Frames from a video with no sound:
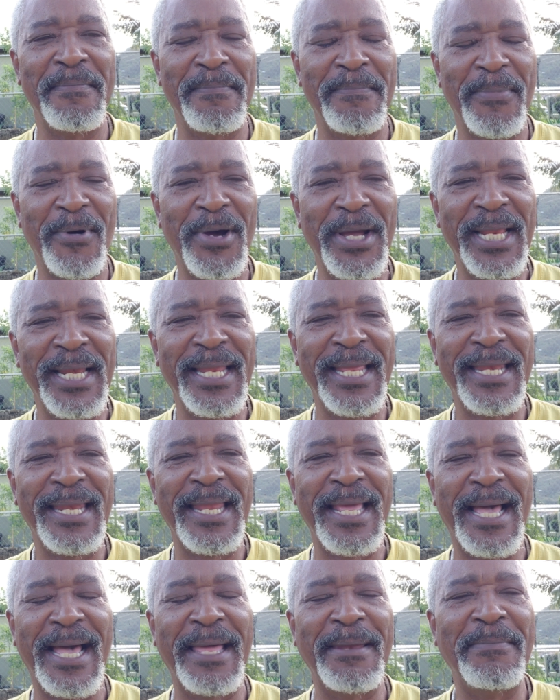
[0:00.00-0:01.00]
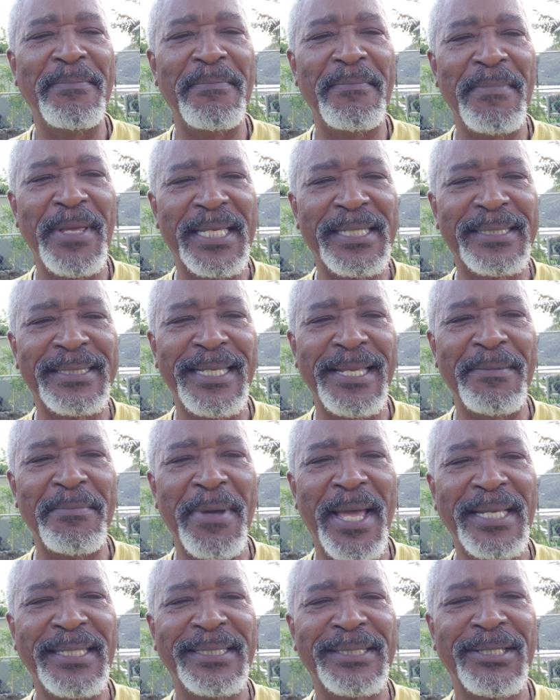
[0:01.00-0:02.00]
boiling and mixing
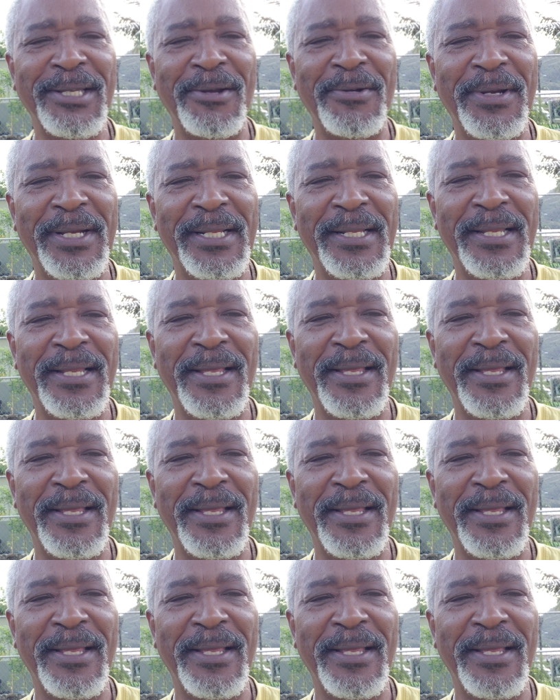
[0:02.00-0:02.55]
my sorrel,